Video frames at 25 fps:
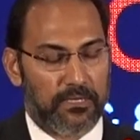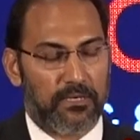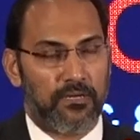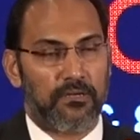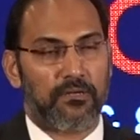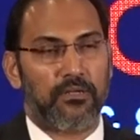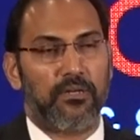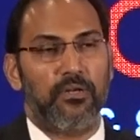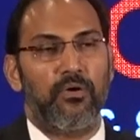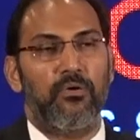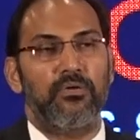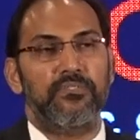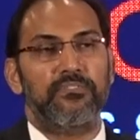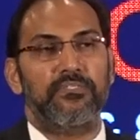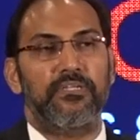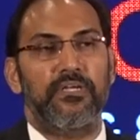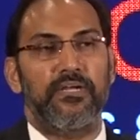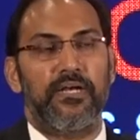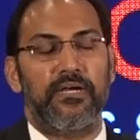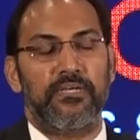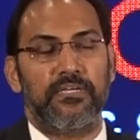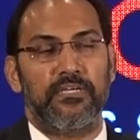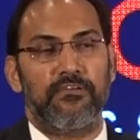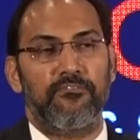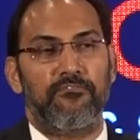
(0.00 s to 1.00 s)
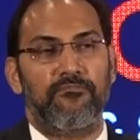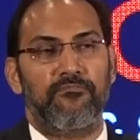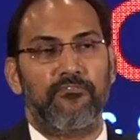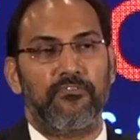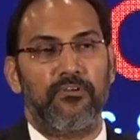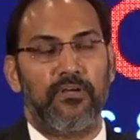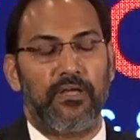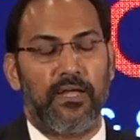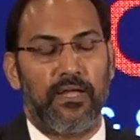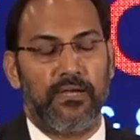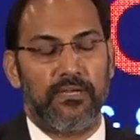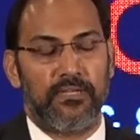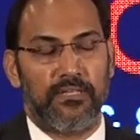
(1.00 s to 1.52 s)
a close relative,
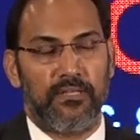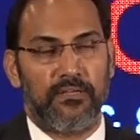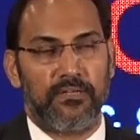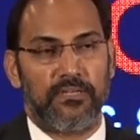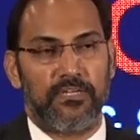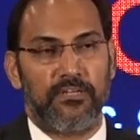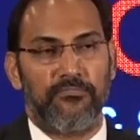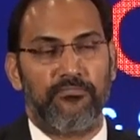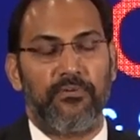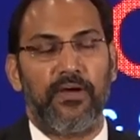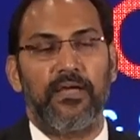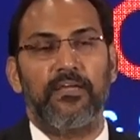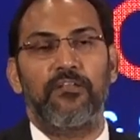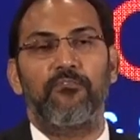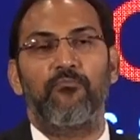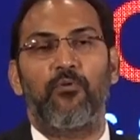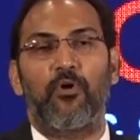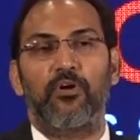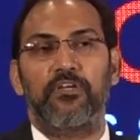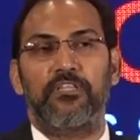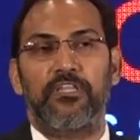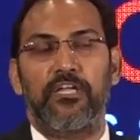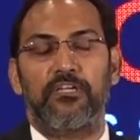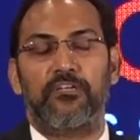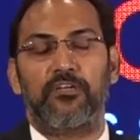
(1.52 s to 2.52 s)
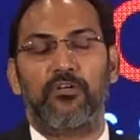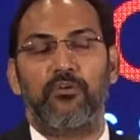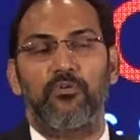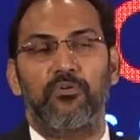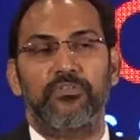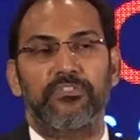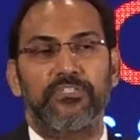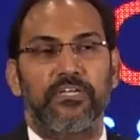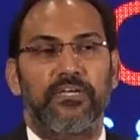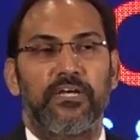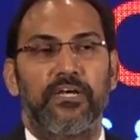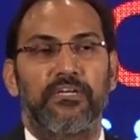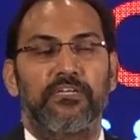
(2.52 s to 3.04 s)
and they define what that
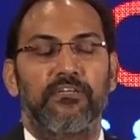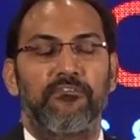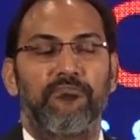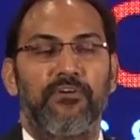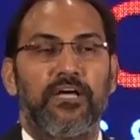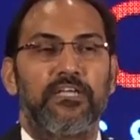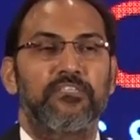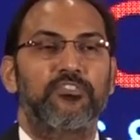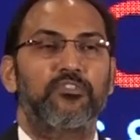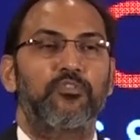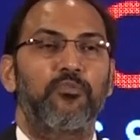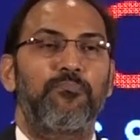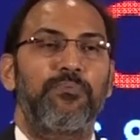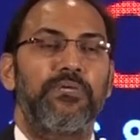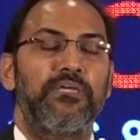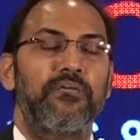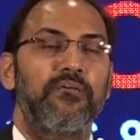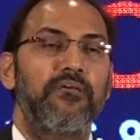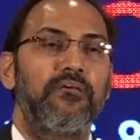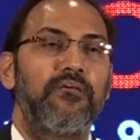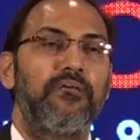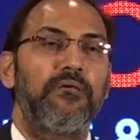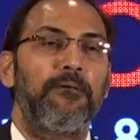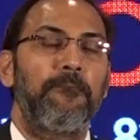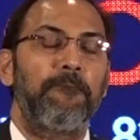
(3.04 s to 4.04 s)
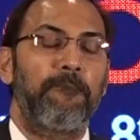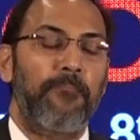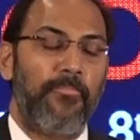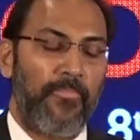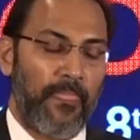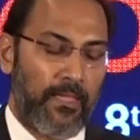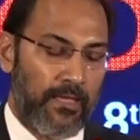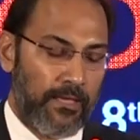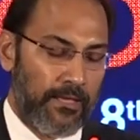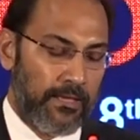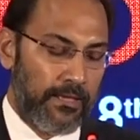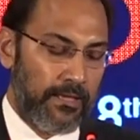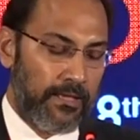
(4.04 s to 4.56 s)
close relative has to be.
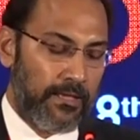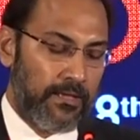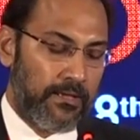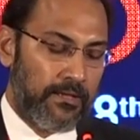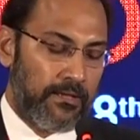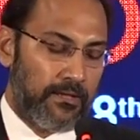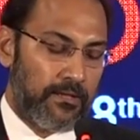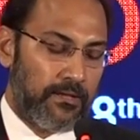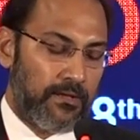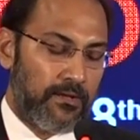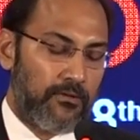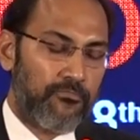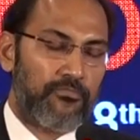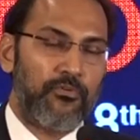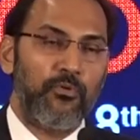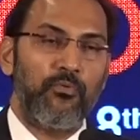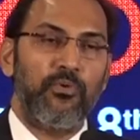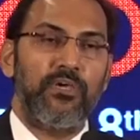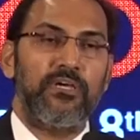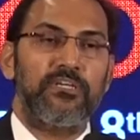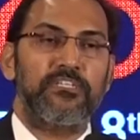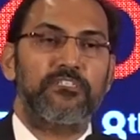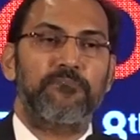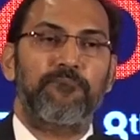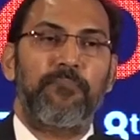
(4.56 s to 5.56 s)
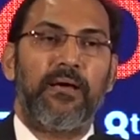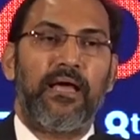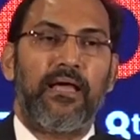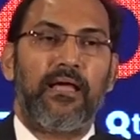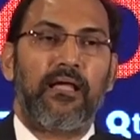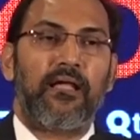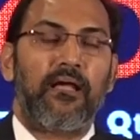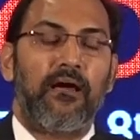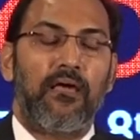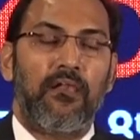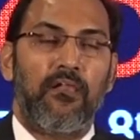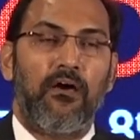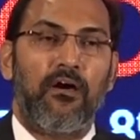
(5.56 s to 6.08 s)
Few years
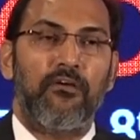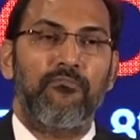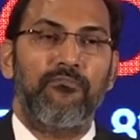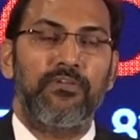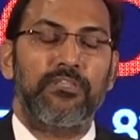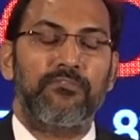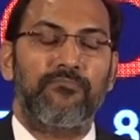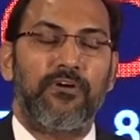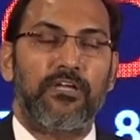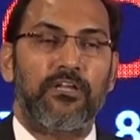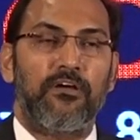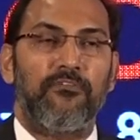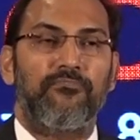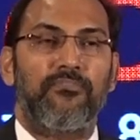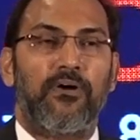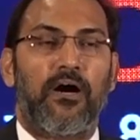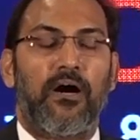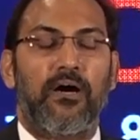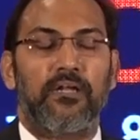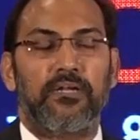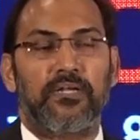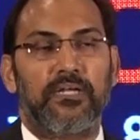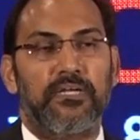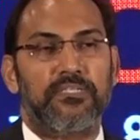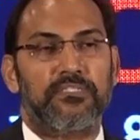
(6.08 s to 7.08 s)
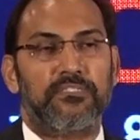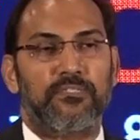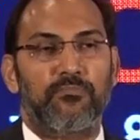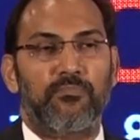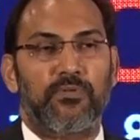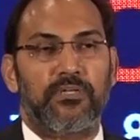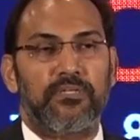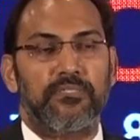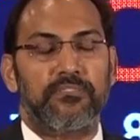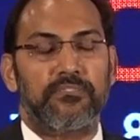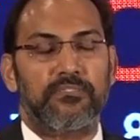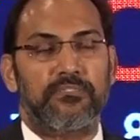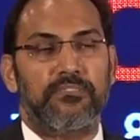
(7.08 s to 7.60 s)
back, along with one of our
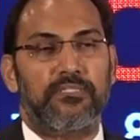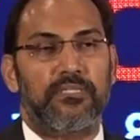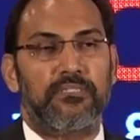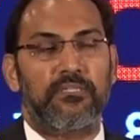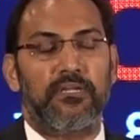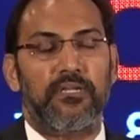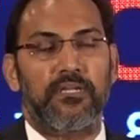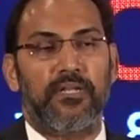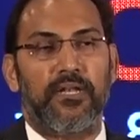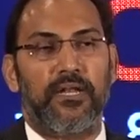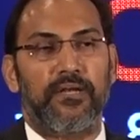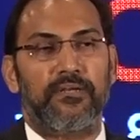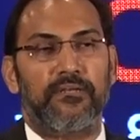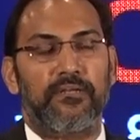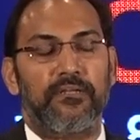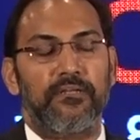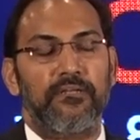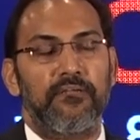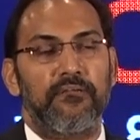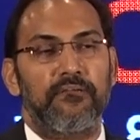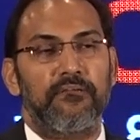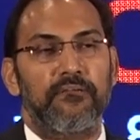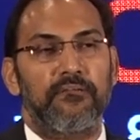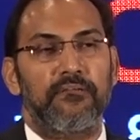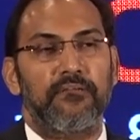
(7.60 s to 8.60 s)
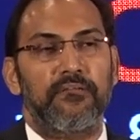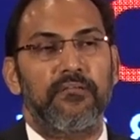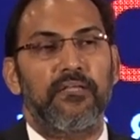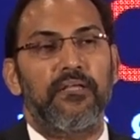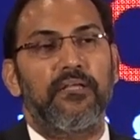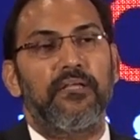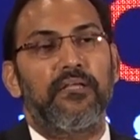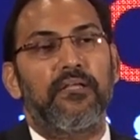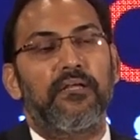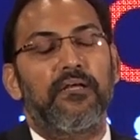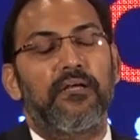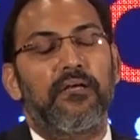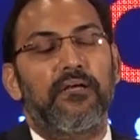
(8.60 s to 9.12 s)
customers, General Electric,
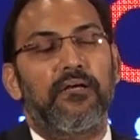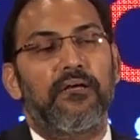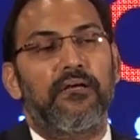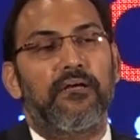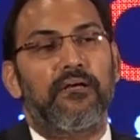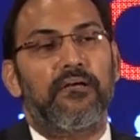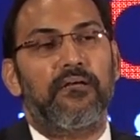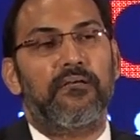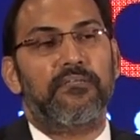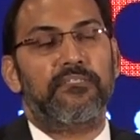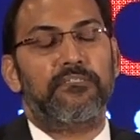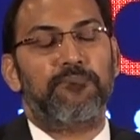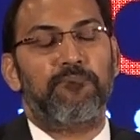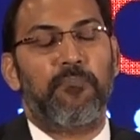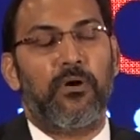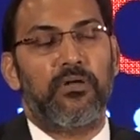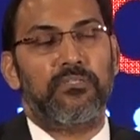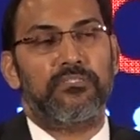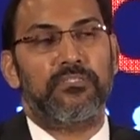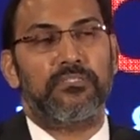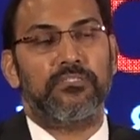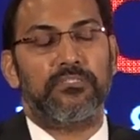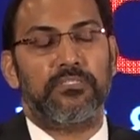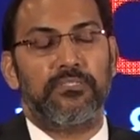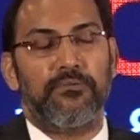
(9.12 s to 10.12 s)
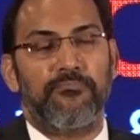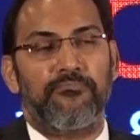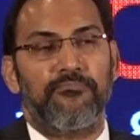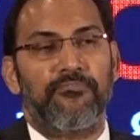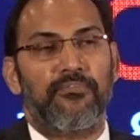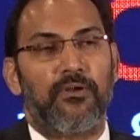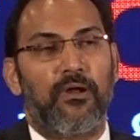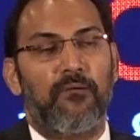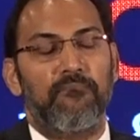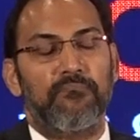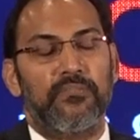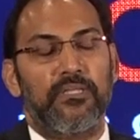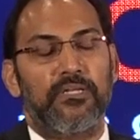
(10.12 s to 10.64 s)
sponsorship
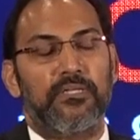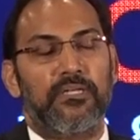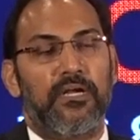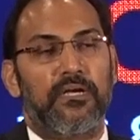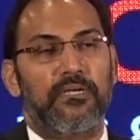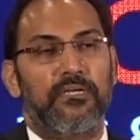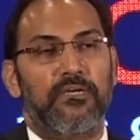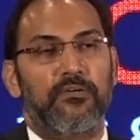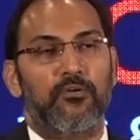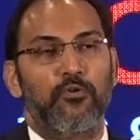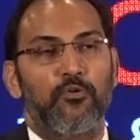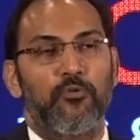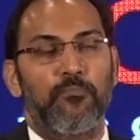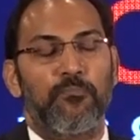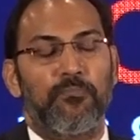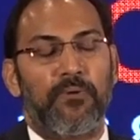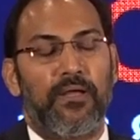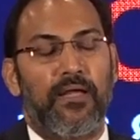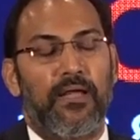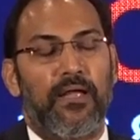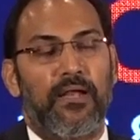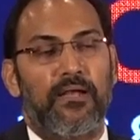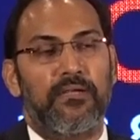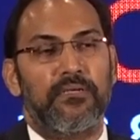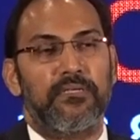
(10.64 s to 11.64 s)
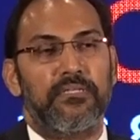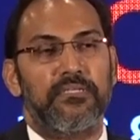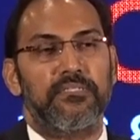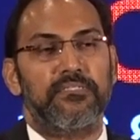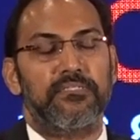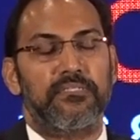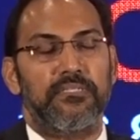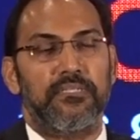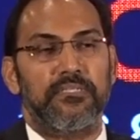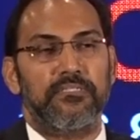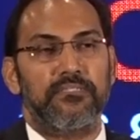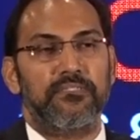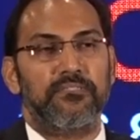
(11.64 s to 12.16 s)
from the Tata Group and
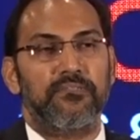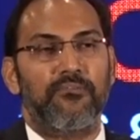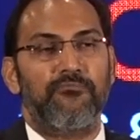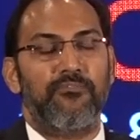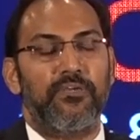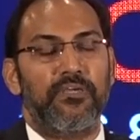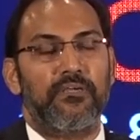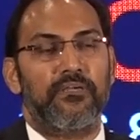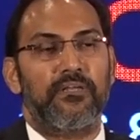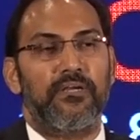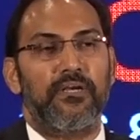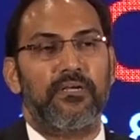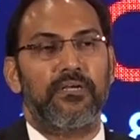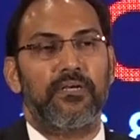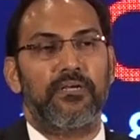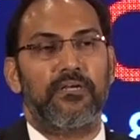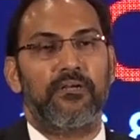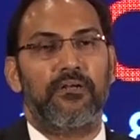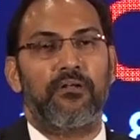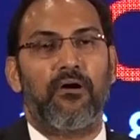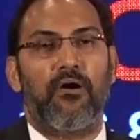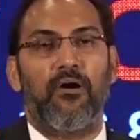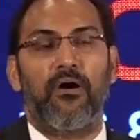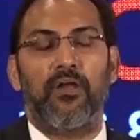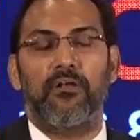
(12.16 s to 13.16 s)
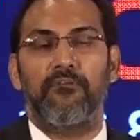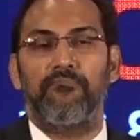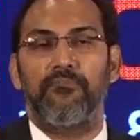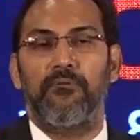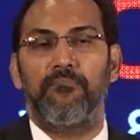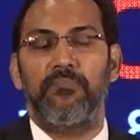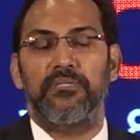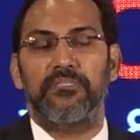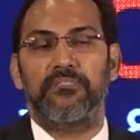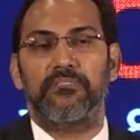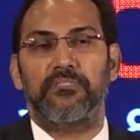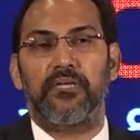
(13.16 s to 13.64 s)
TCS, we created an all-women